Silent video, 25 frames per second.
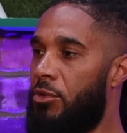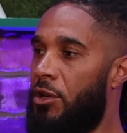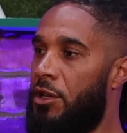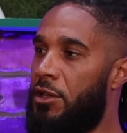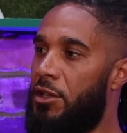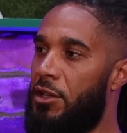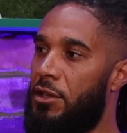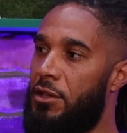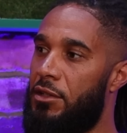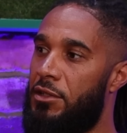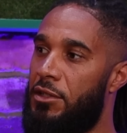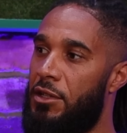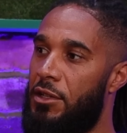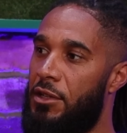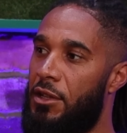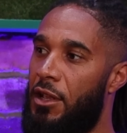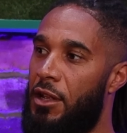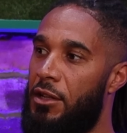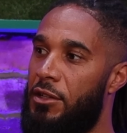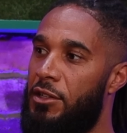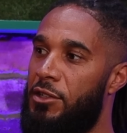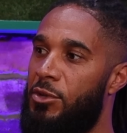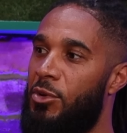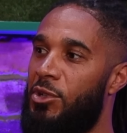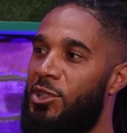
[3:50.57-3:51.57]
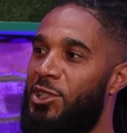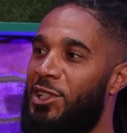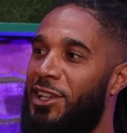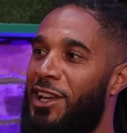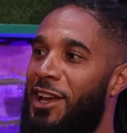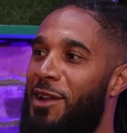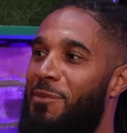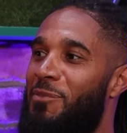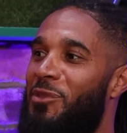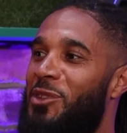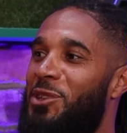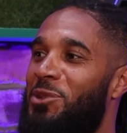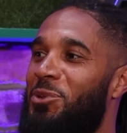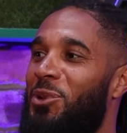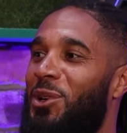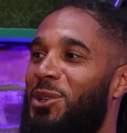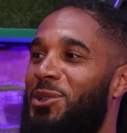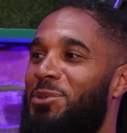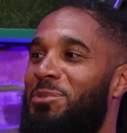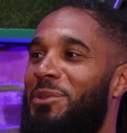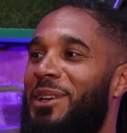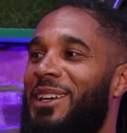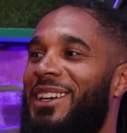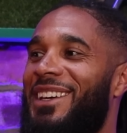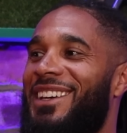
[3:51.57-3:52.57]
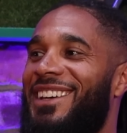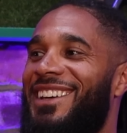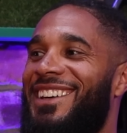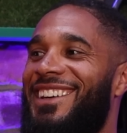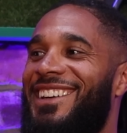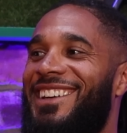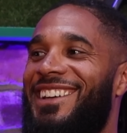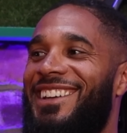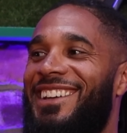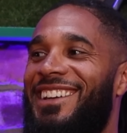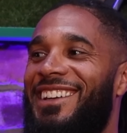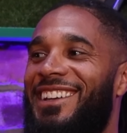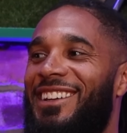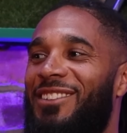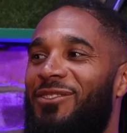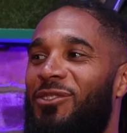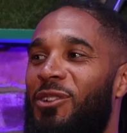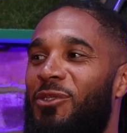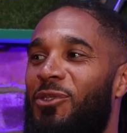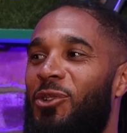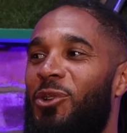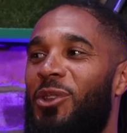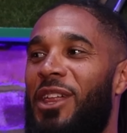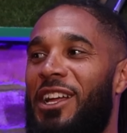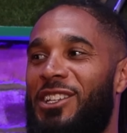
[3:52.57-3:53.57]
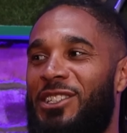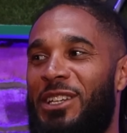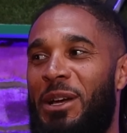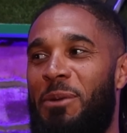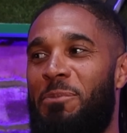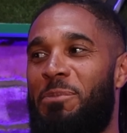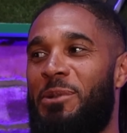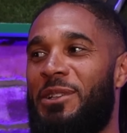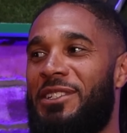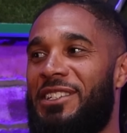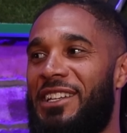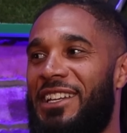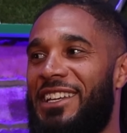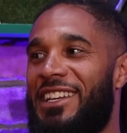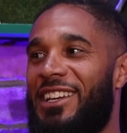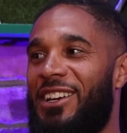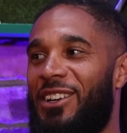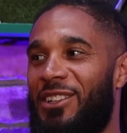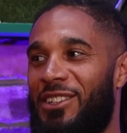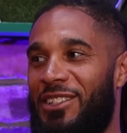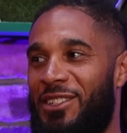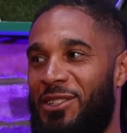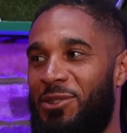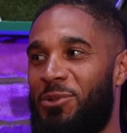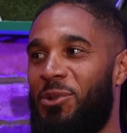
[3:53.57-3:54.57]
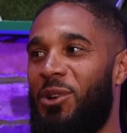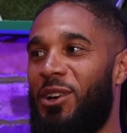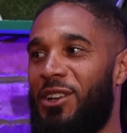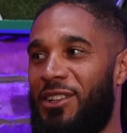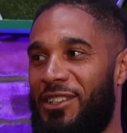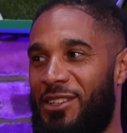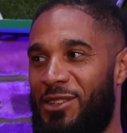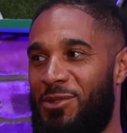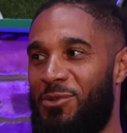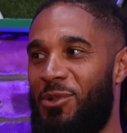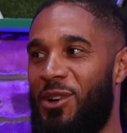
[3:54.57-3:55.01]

It's weird that you've seen that. Did you watch the game? Did you watch me? No. With all that Champions League on, did you watch?